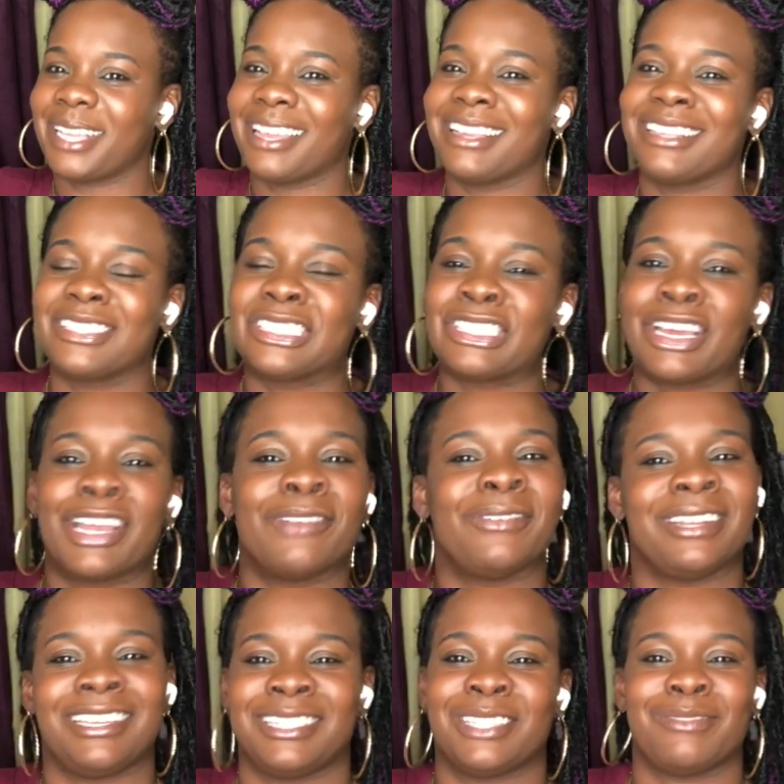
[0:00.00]
Sorry for
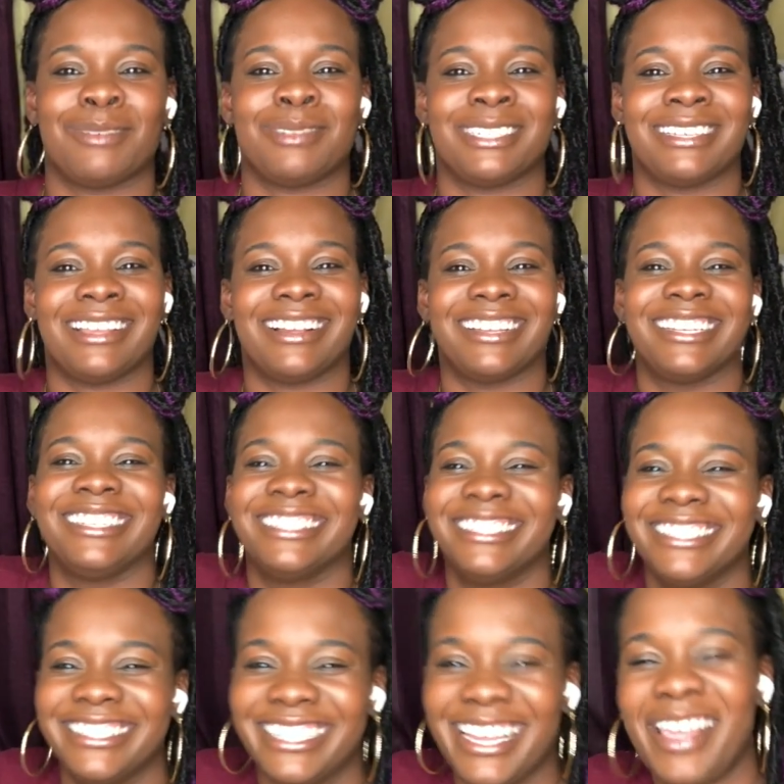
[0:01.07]
the interruption.
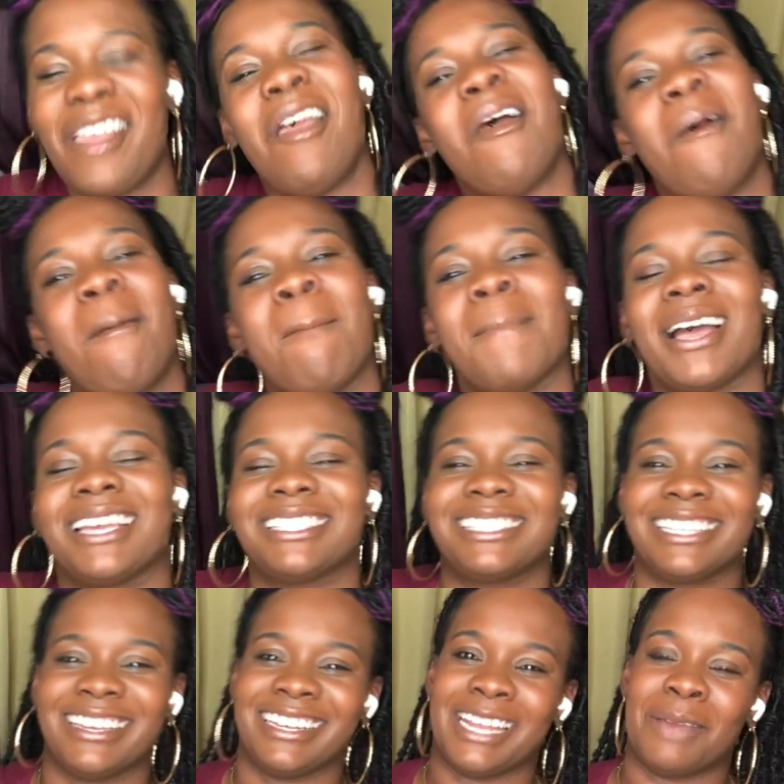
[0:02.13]
My
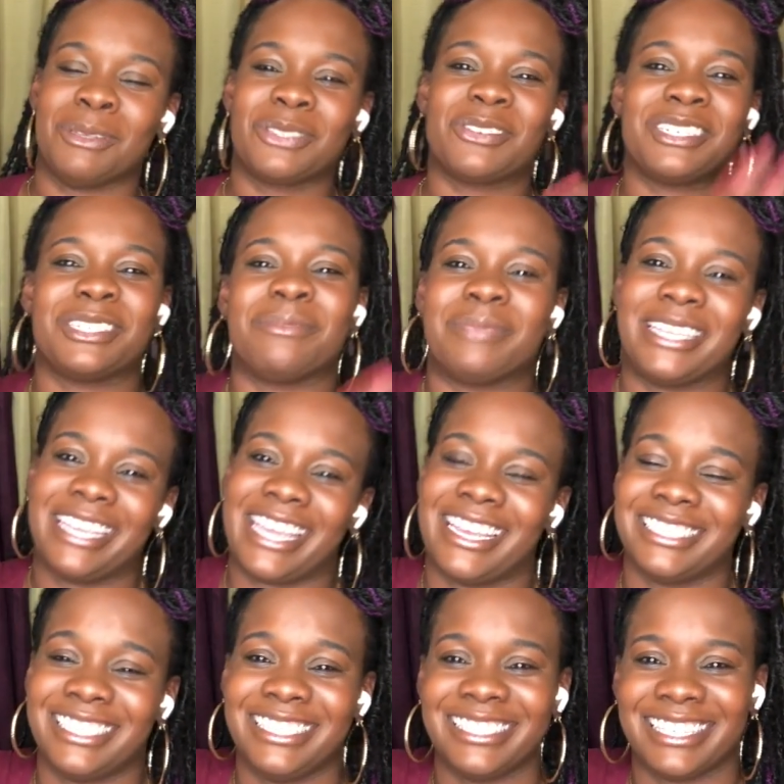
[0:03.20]
son, that was Christian Blake,
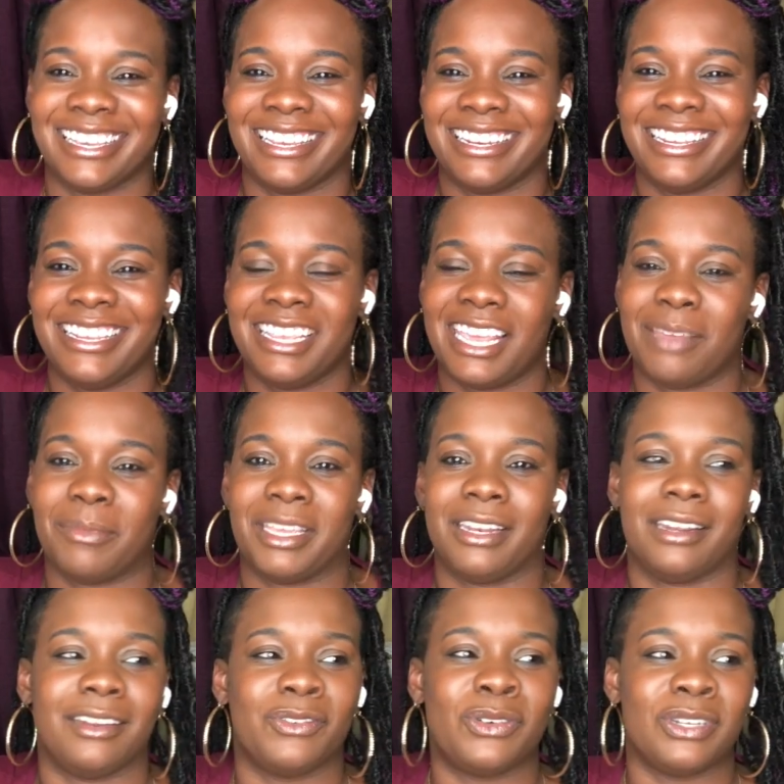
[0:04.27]
as he said, he came in
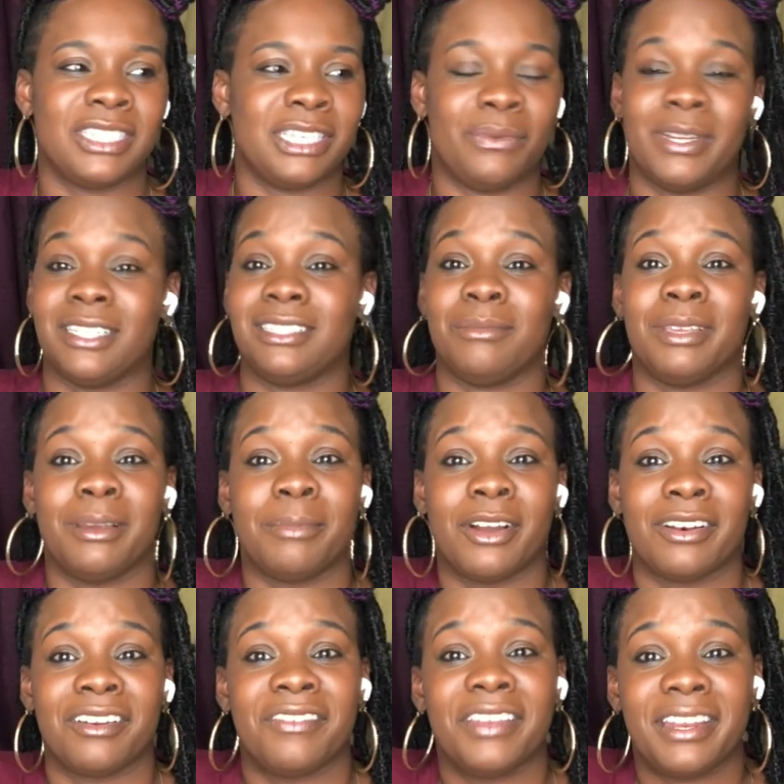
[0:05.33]
and of course he wanted to be a part
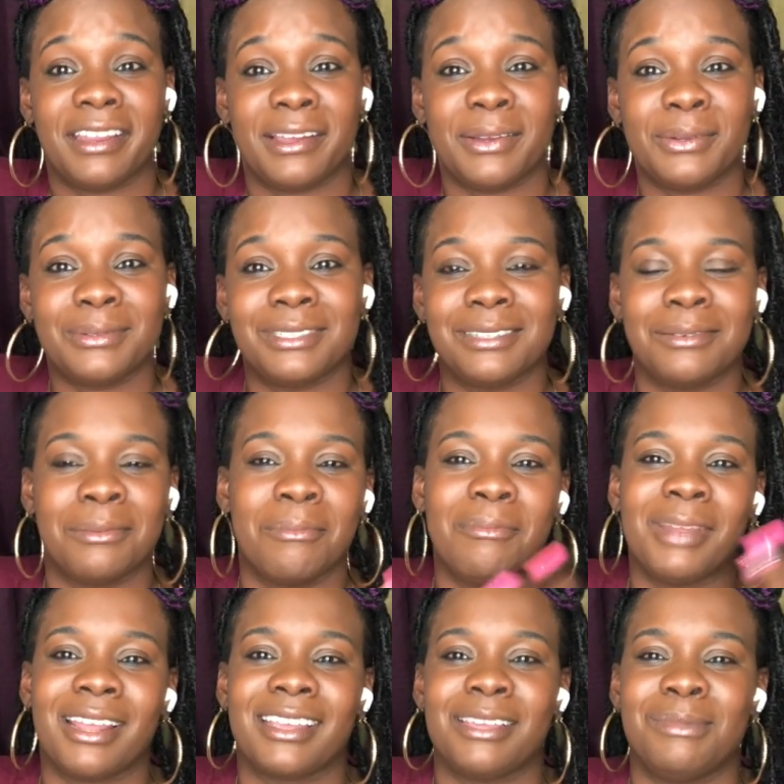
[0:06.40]
of the videos,
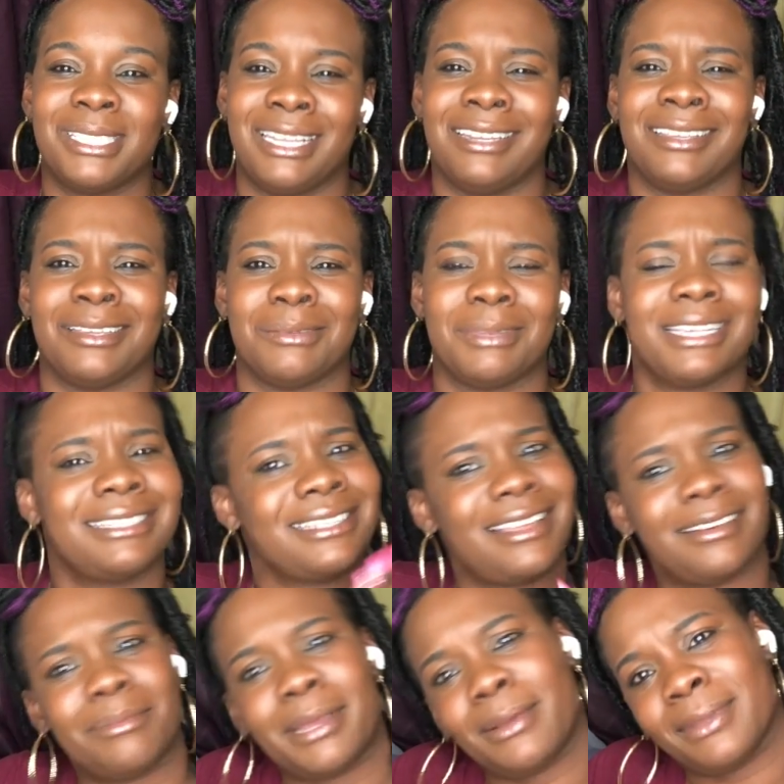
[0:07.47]
but I keep telling him, it's not
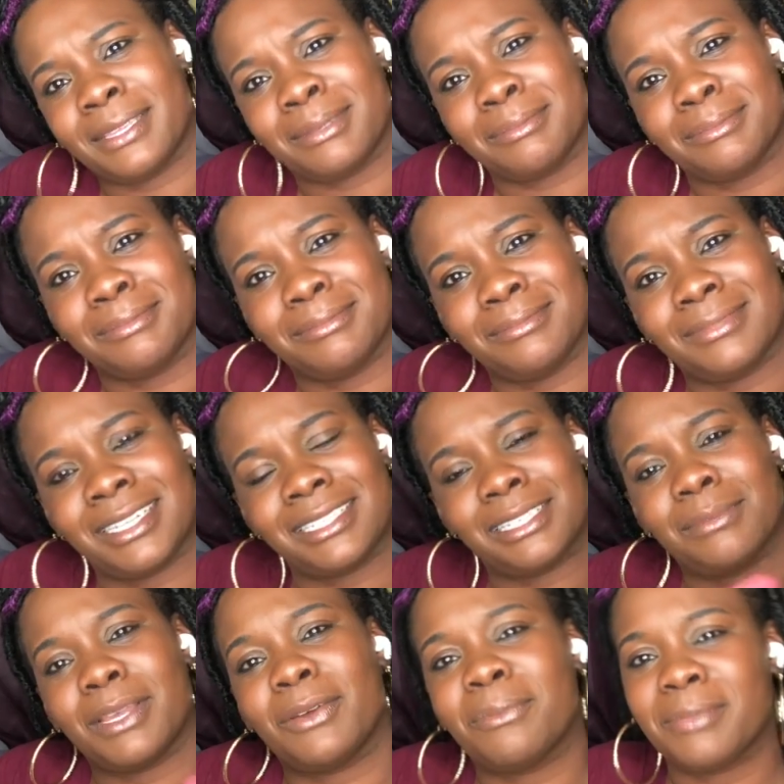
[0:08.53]
about him. It's
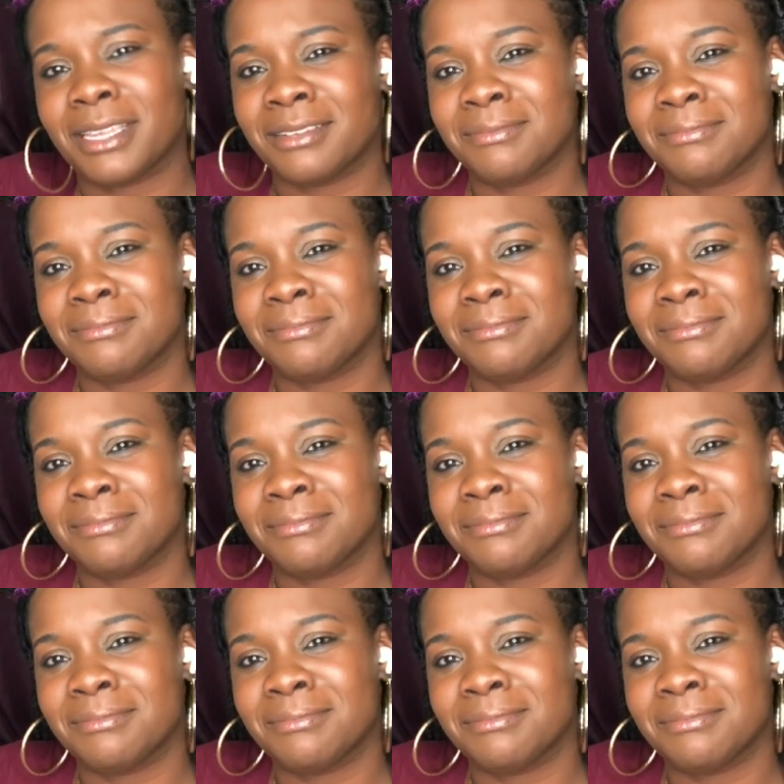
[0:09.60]
about me